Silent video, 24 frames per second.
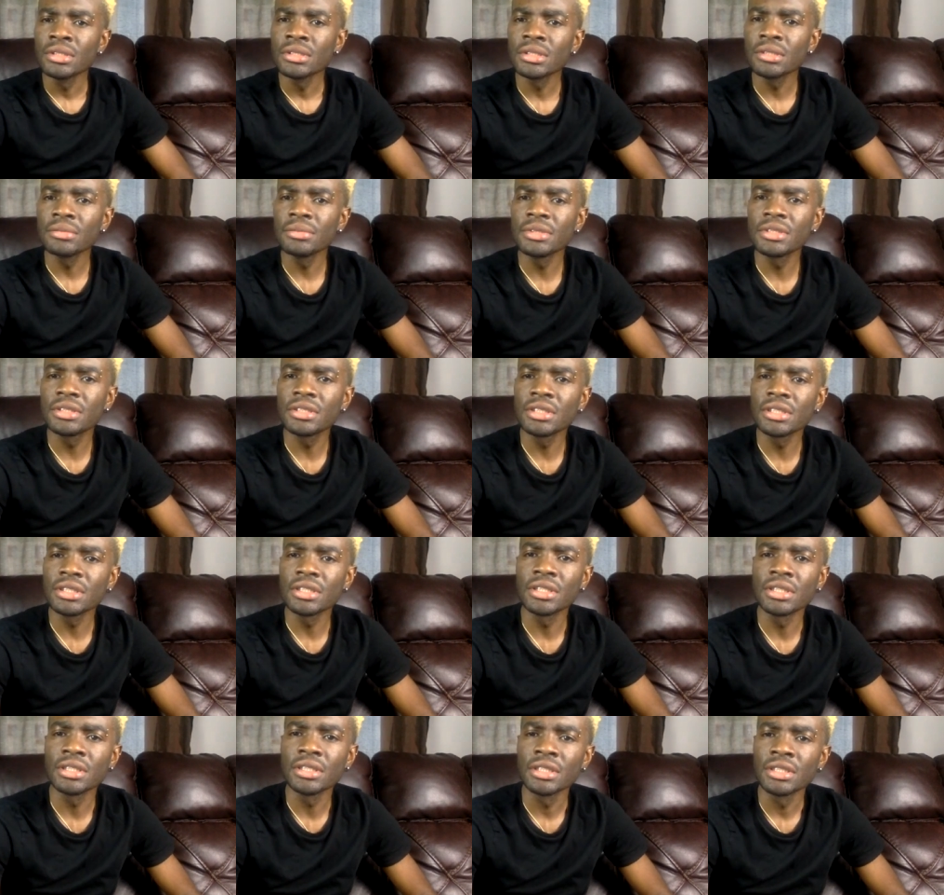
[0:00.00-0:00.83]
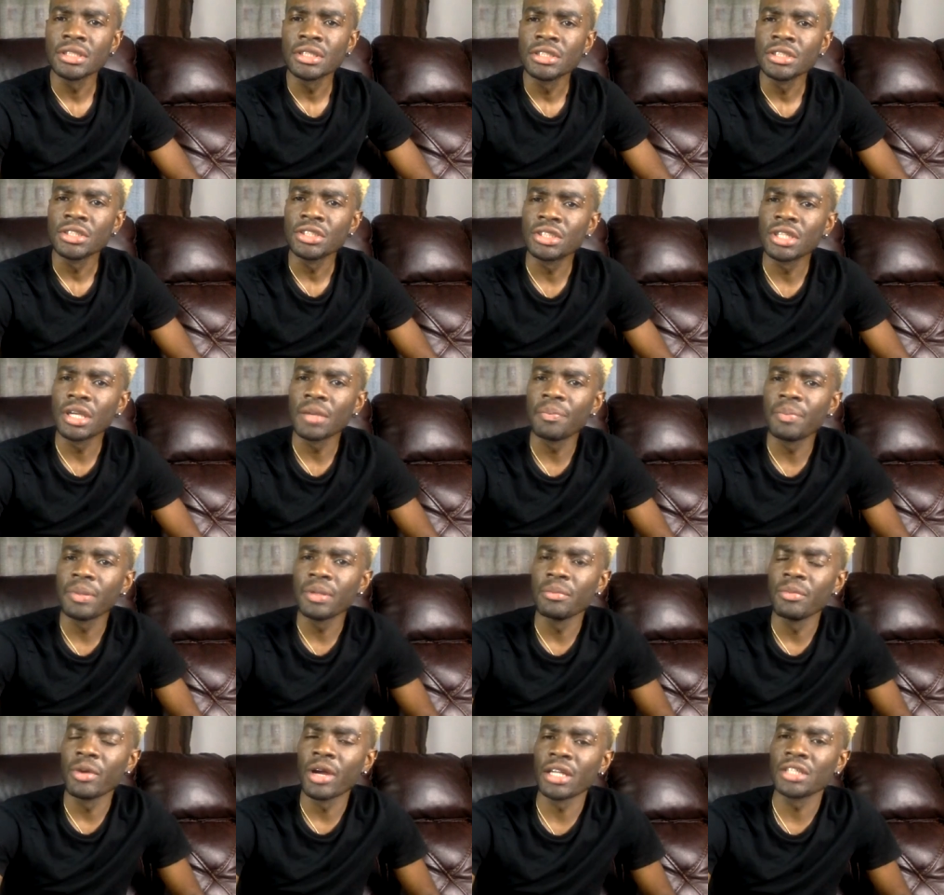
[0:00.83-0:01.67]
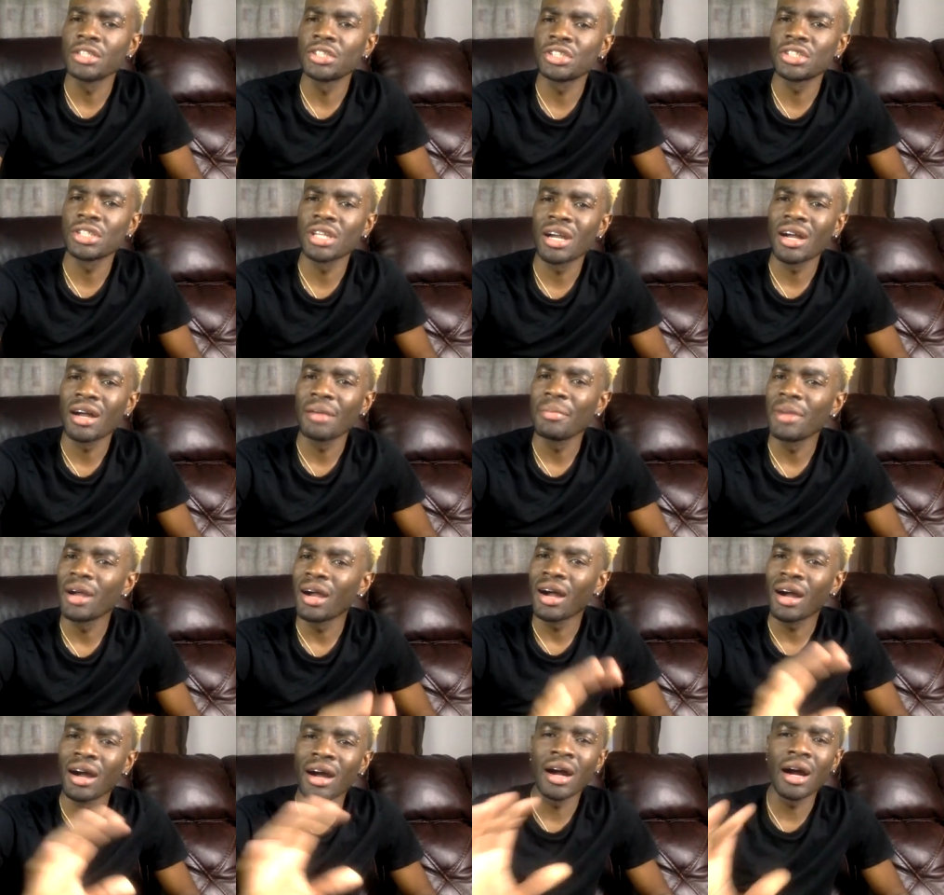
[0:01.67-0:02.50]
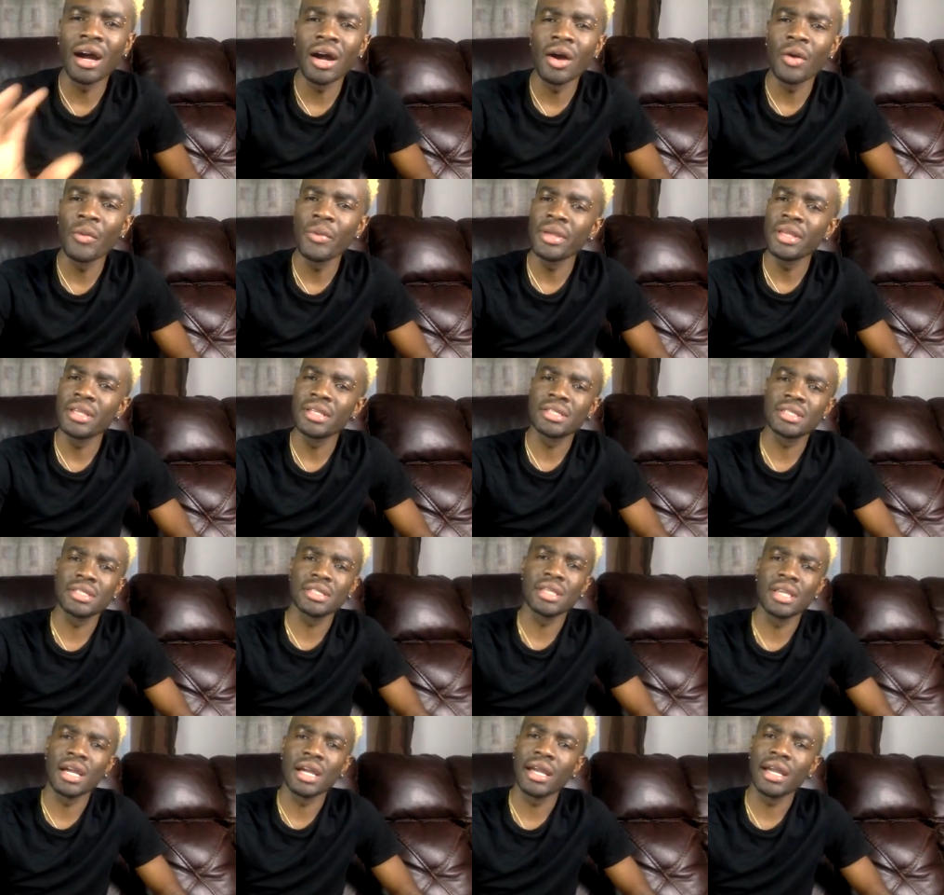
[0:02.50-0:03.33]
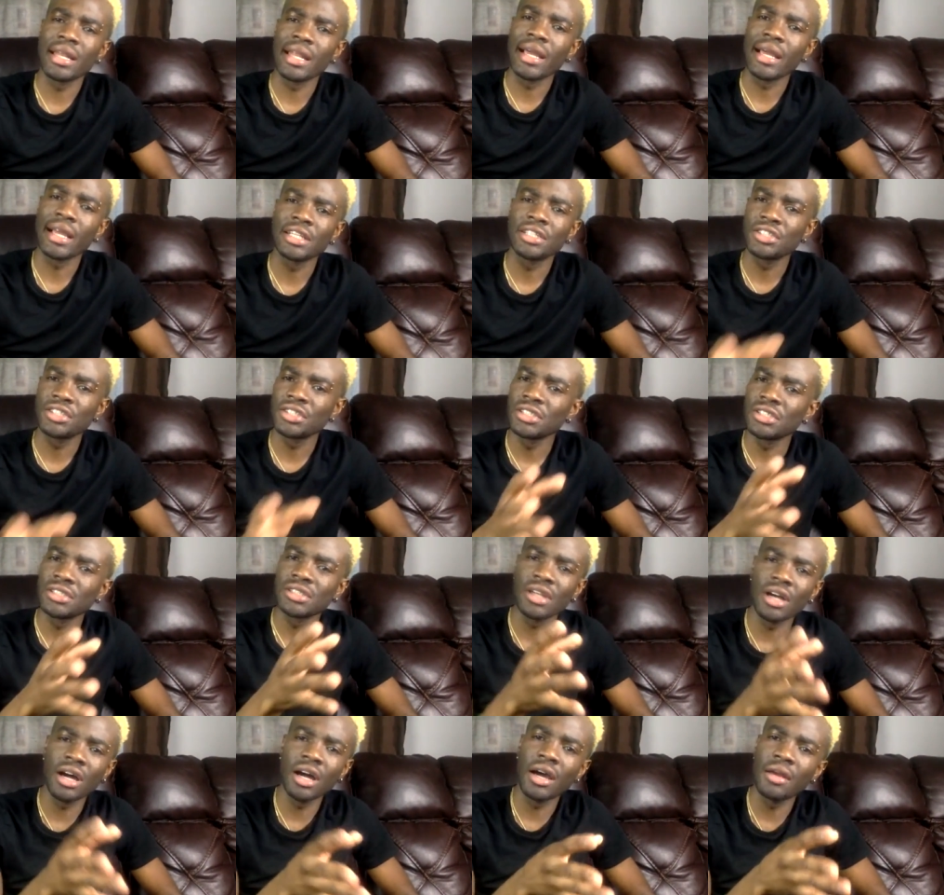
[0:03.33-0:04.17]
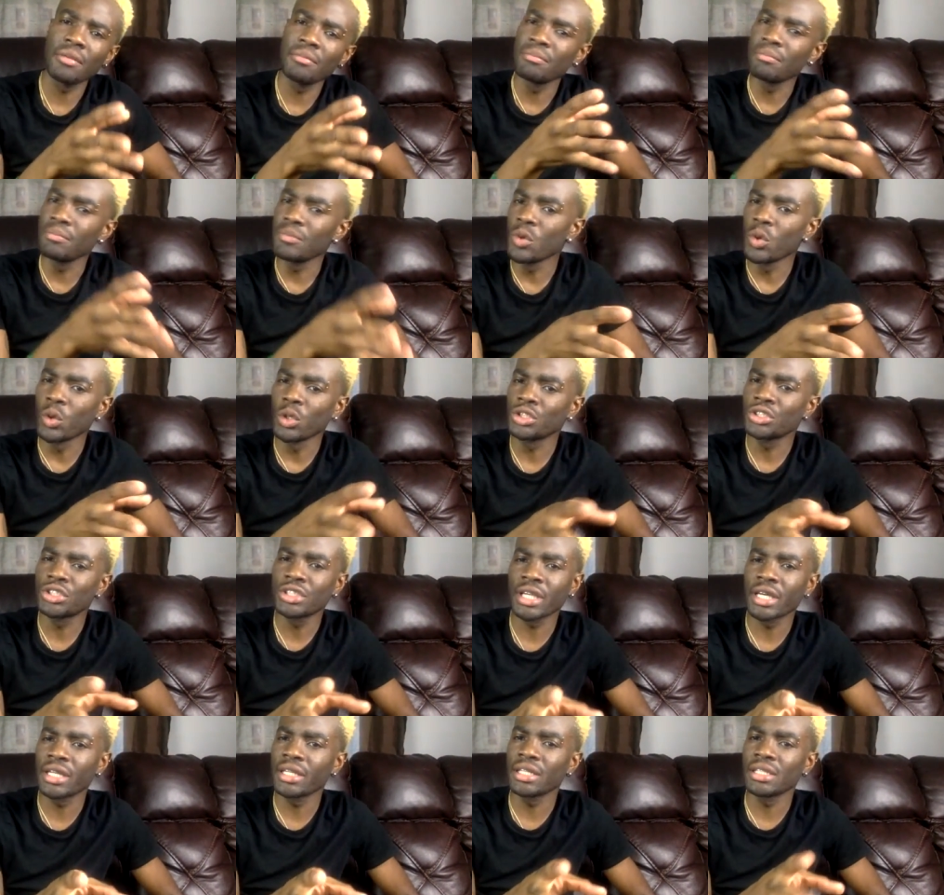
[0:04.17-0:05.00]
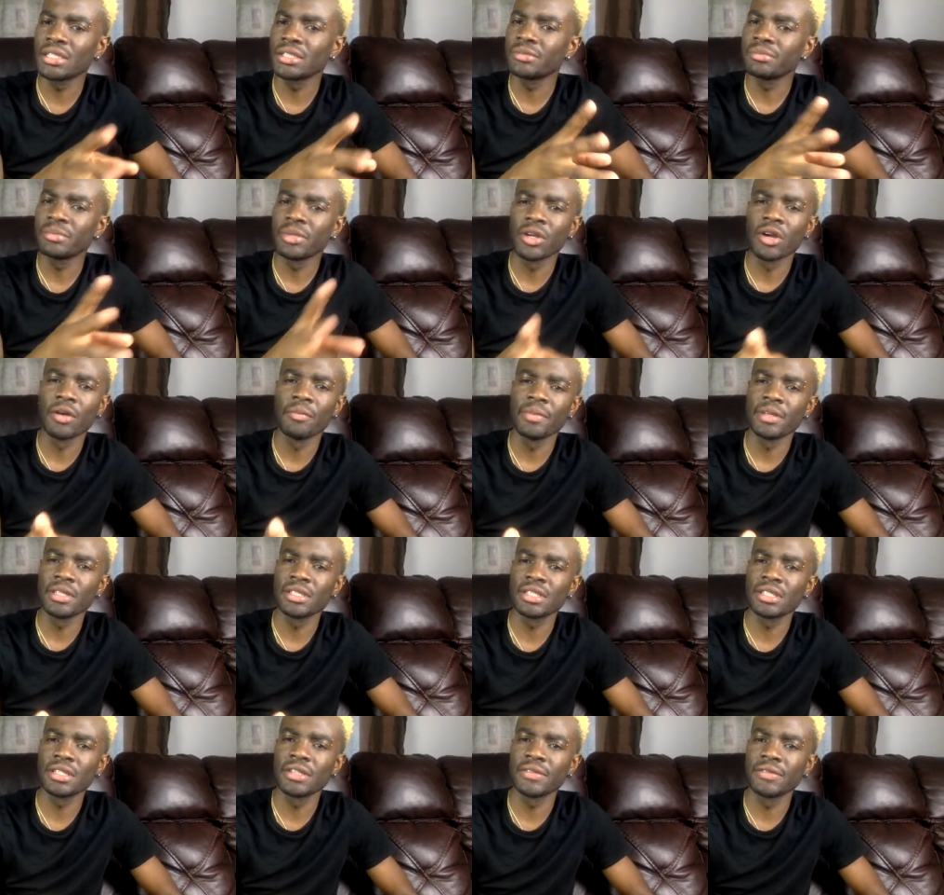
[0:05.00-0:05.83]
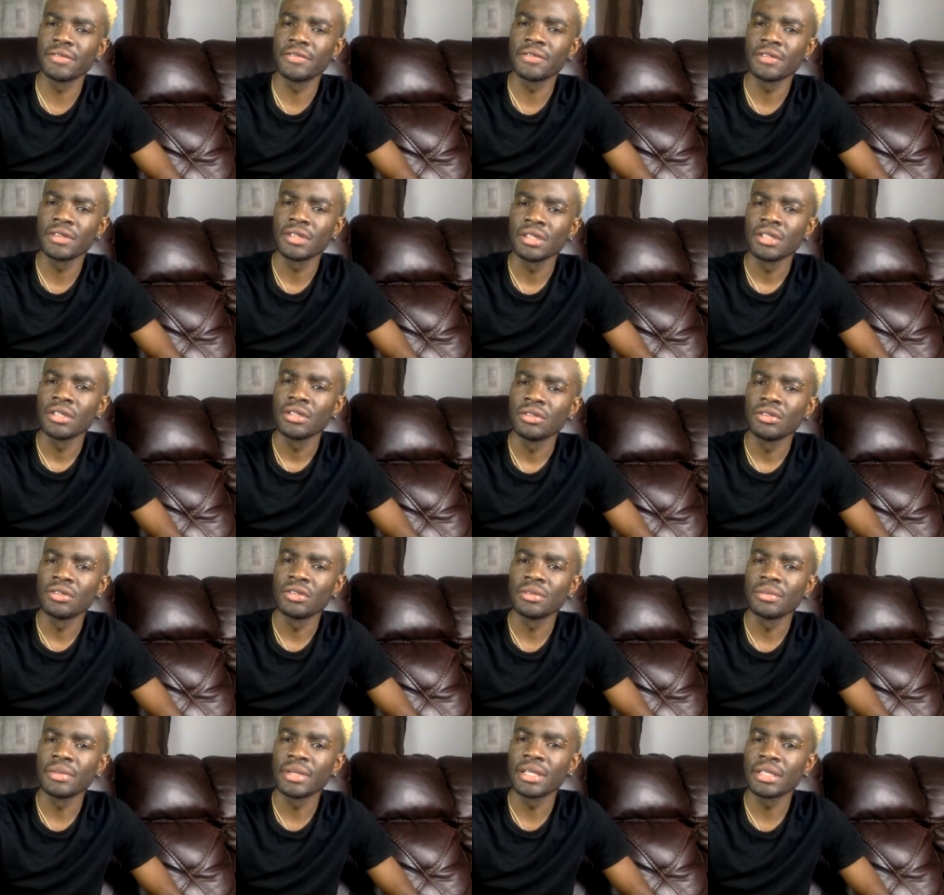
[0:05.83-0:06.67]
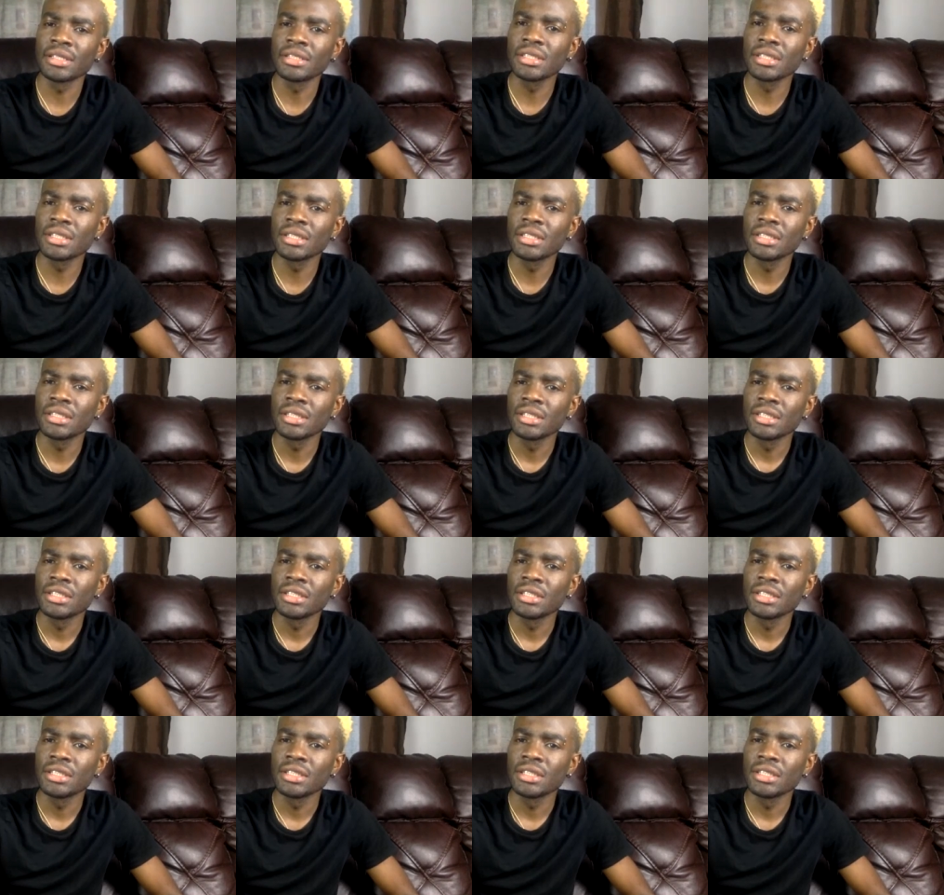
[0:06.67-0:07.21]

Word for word: So let me see. Sheppy Bradshaw, I always see her. Like she's on both channels. Big up yourself. You know what I say?